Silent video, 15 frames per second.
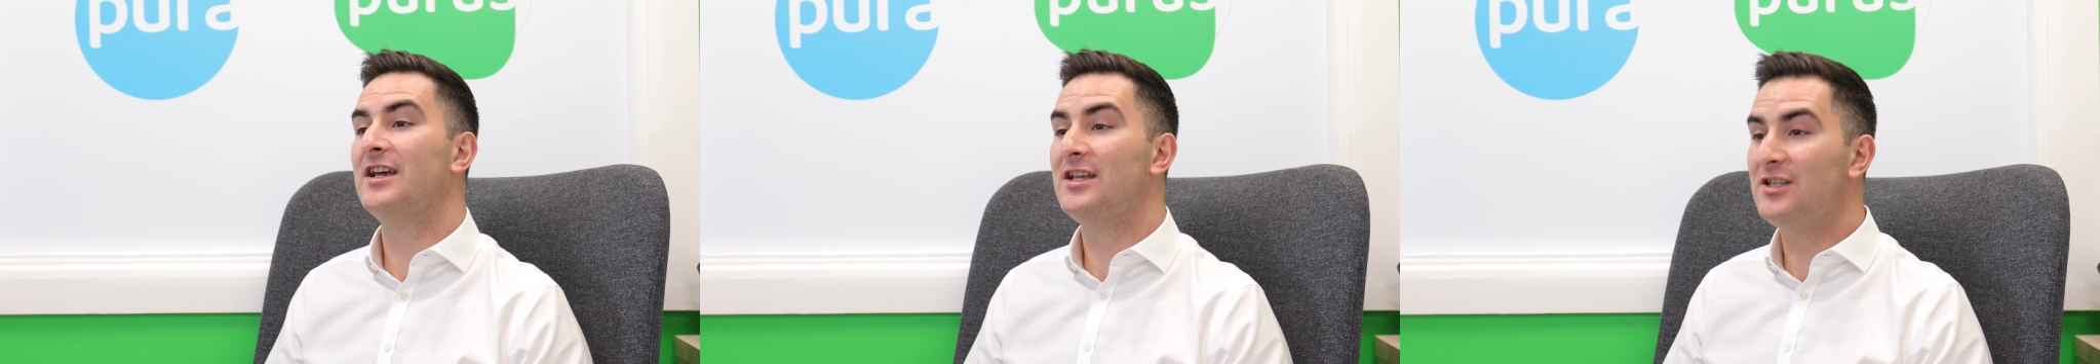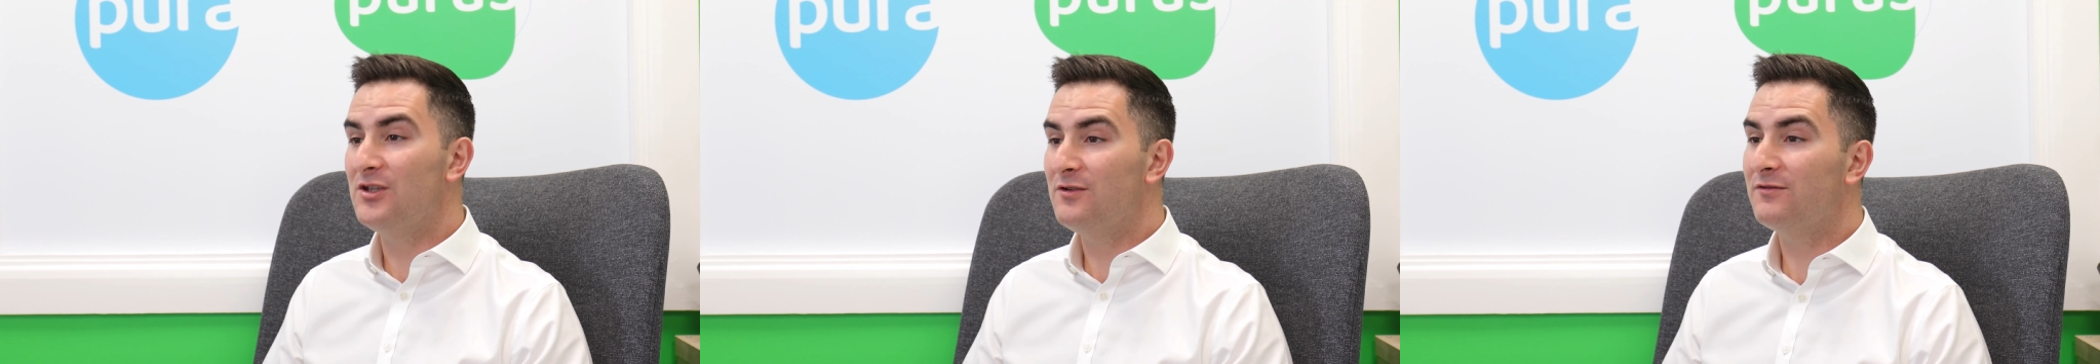
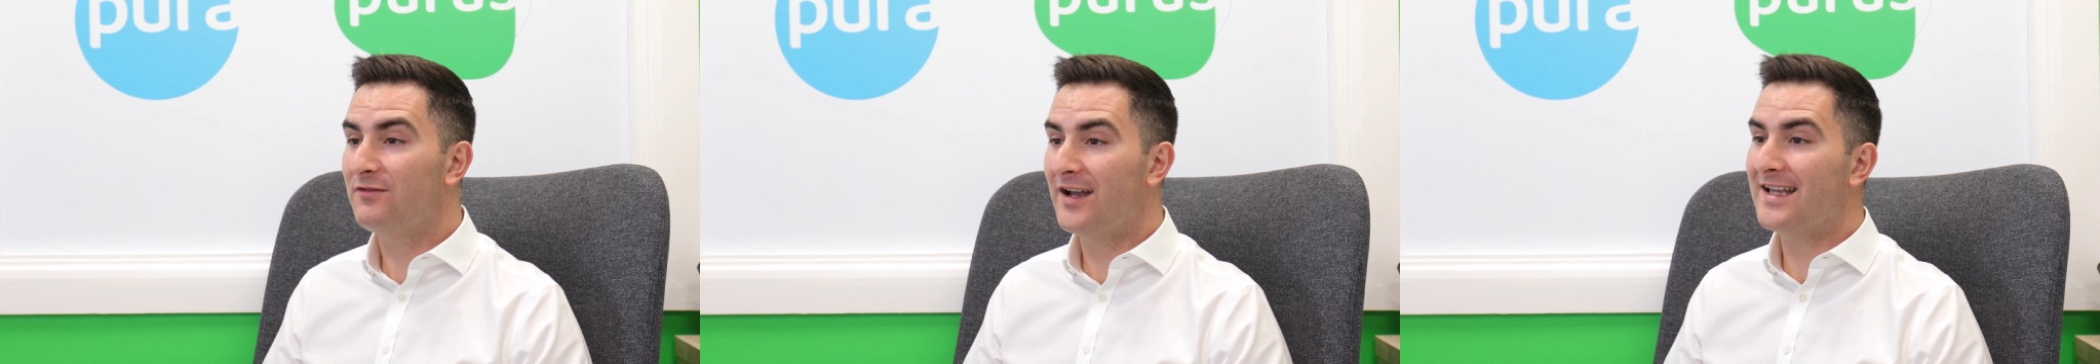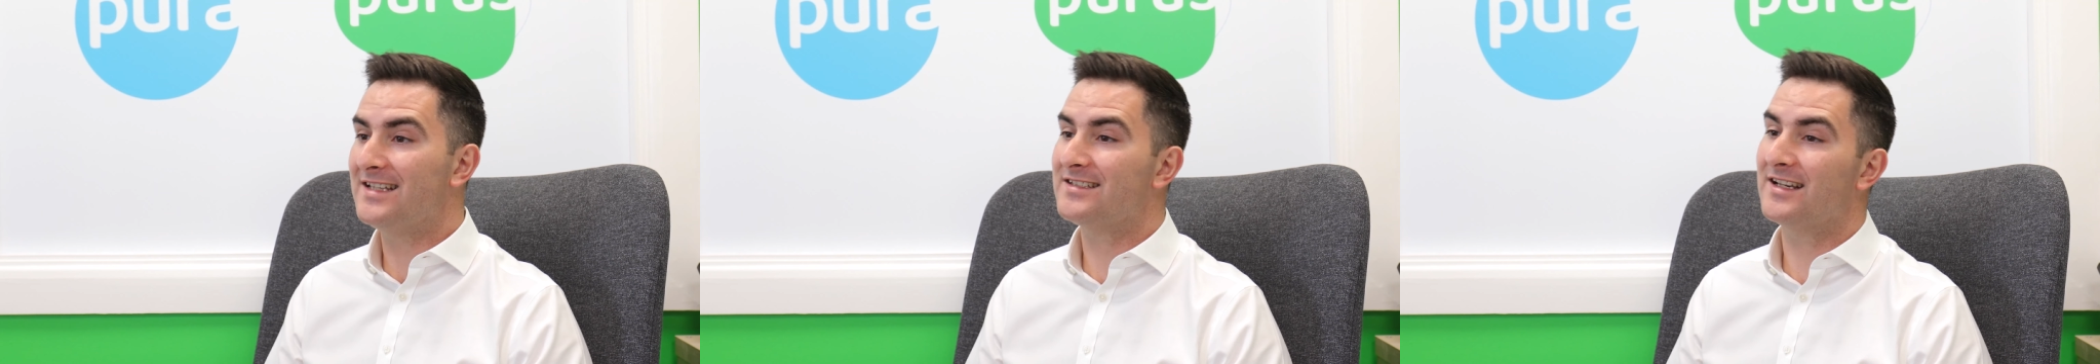you
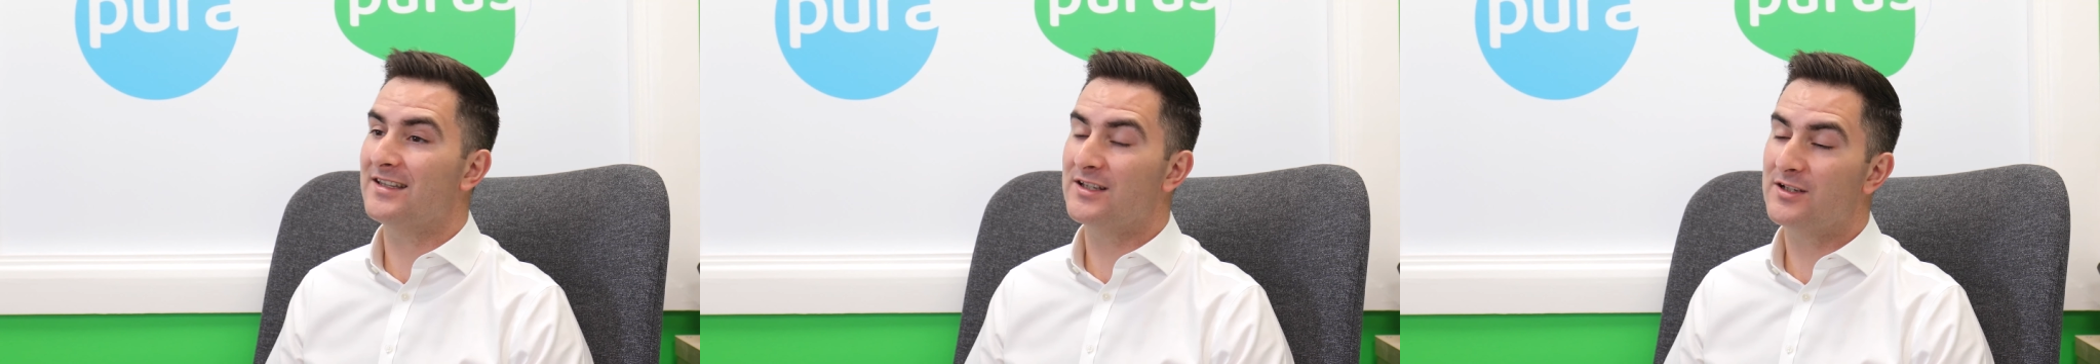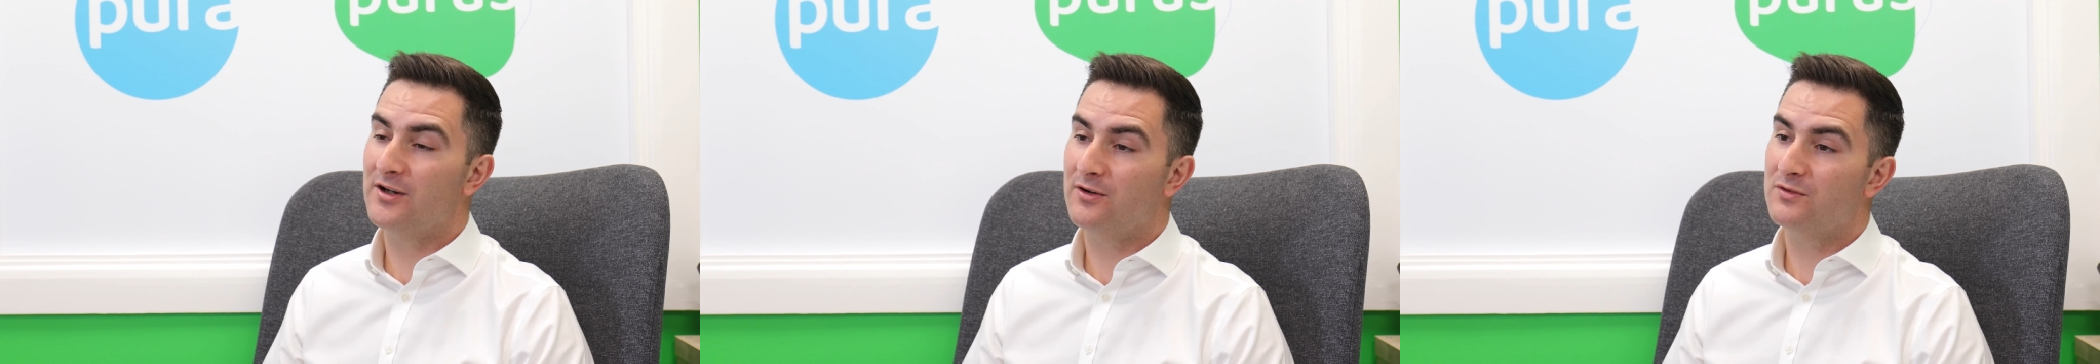face and
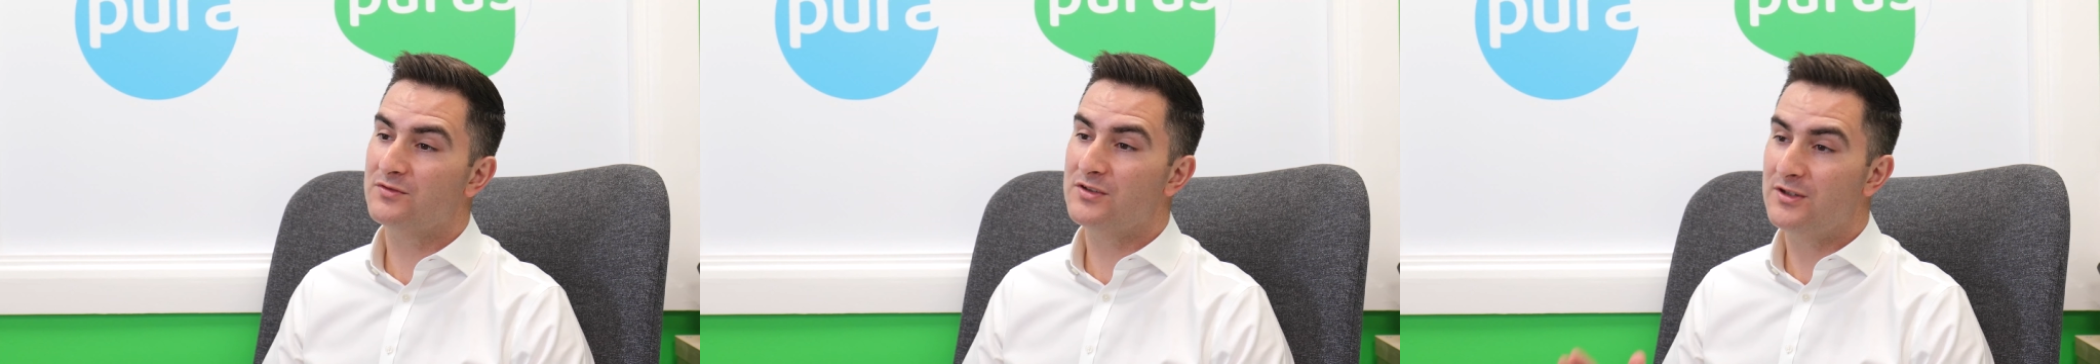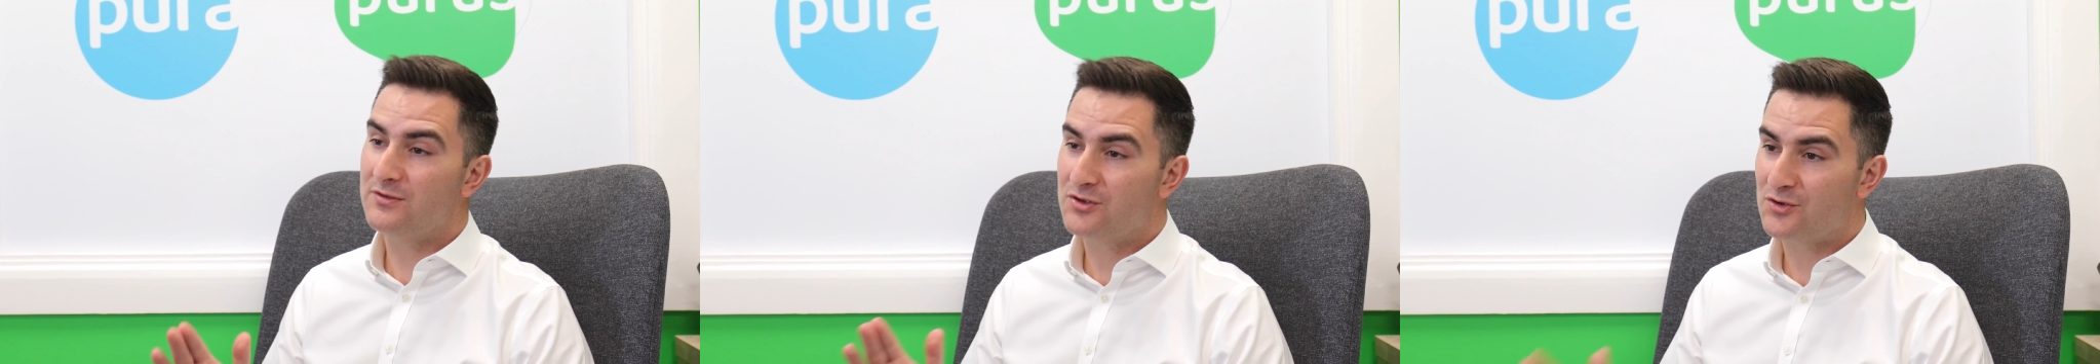the
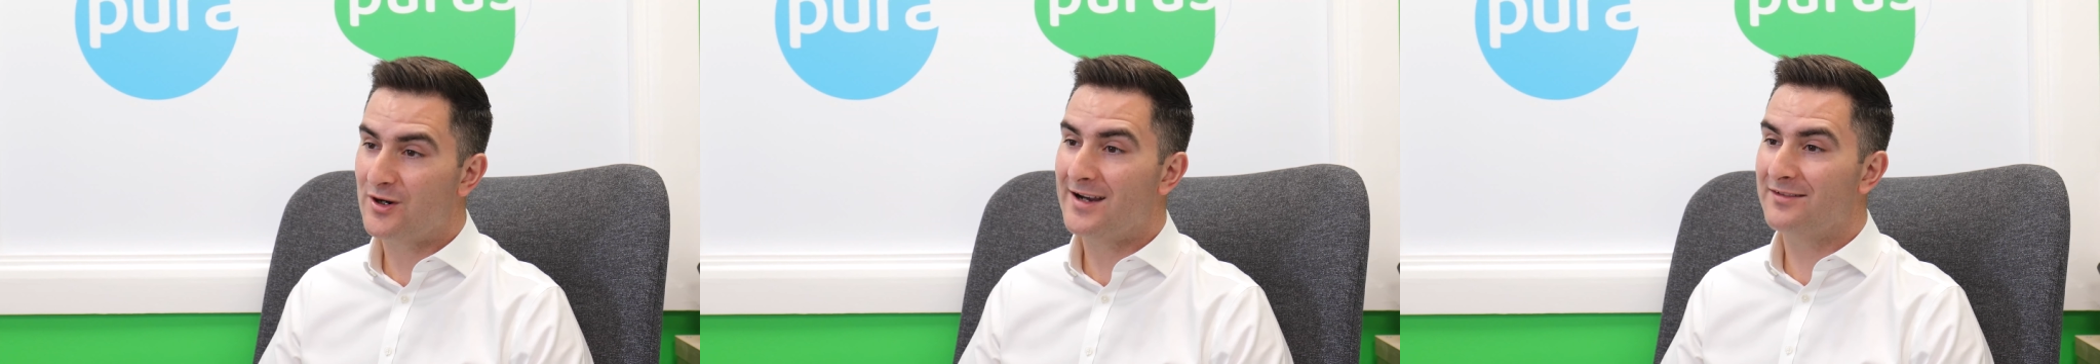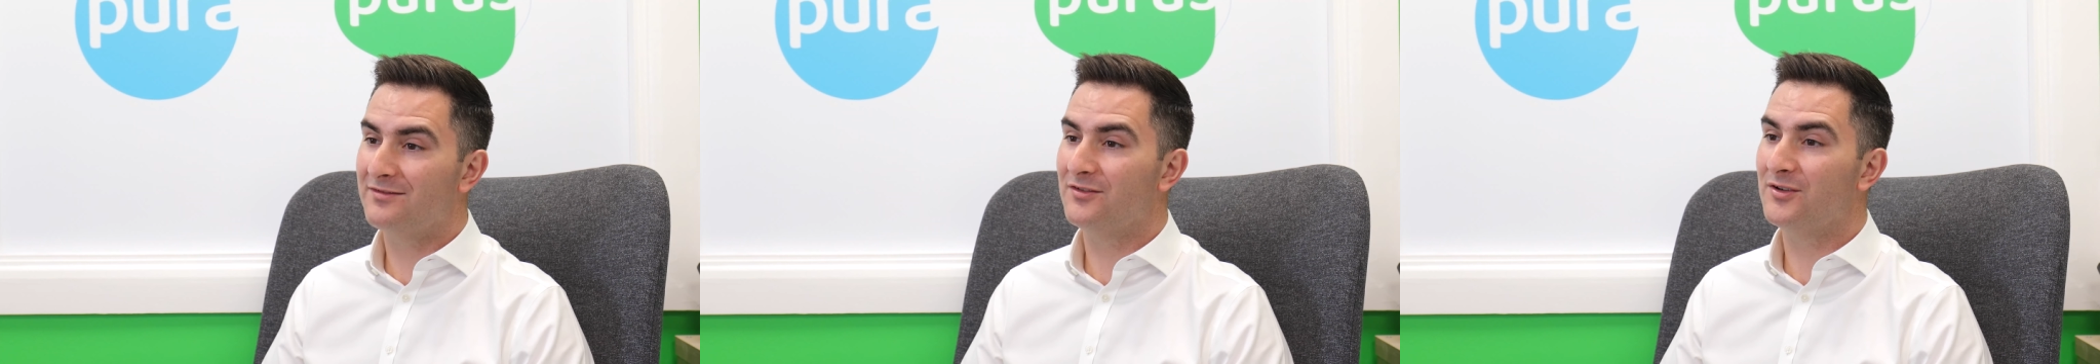goals you
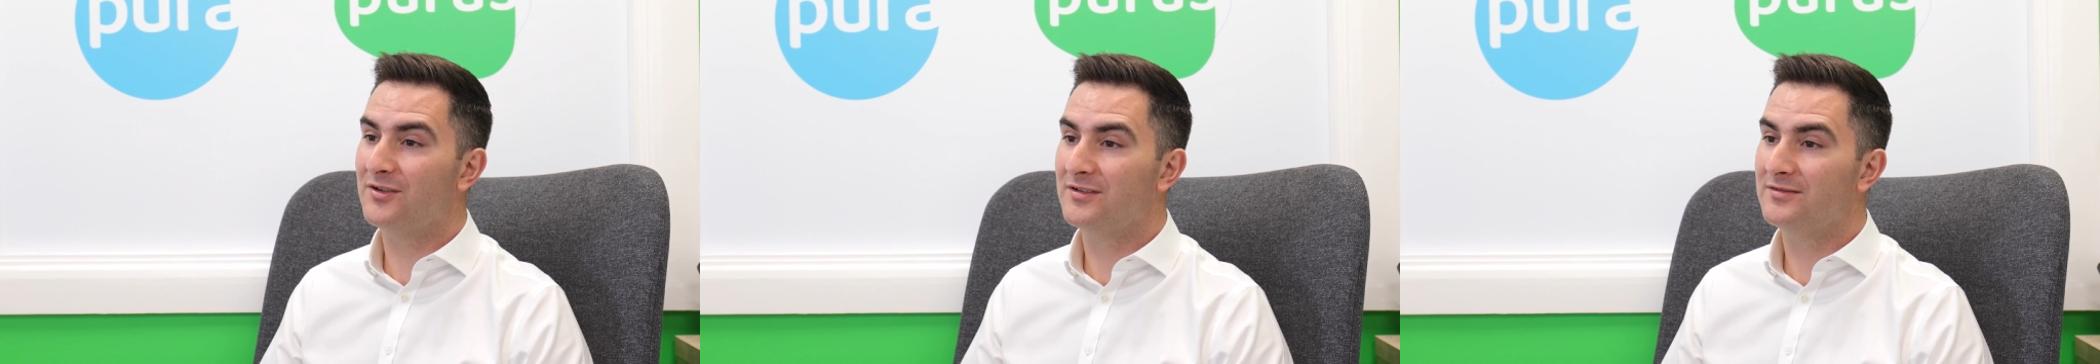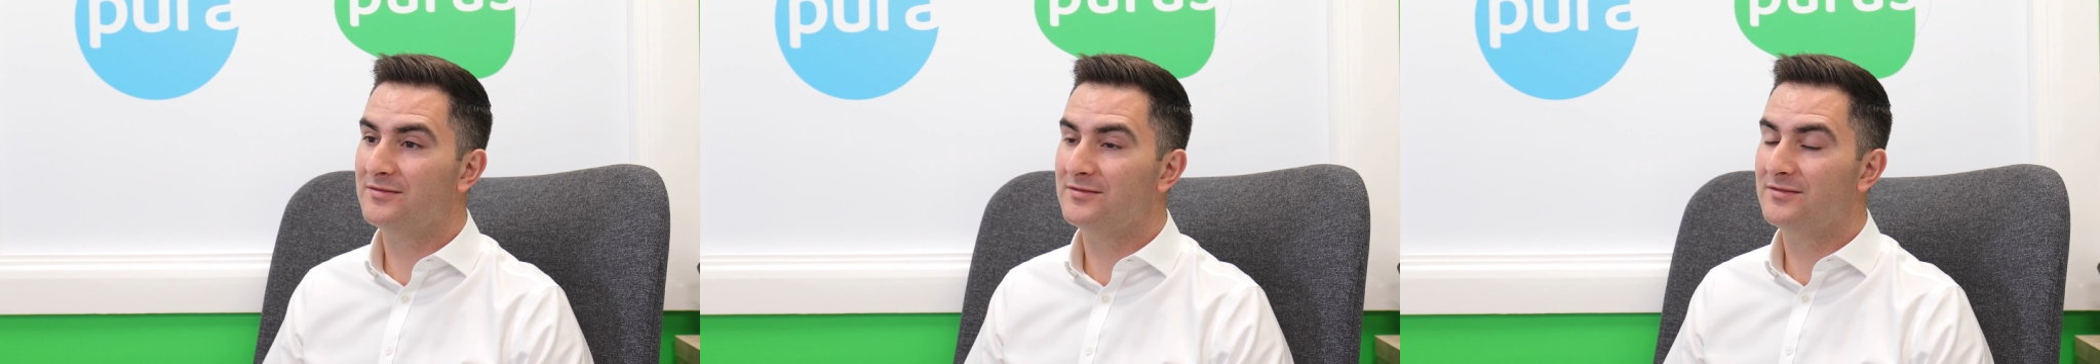strive for.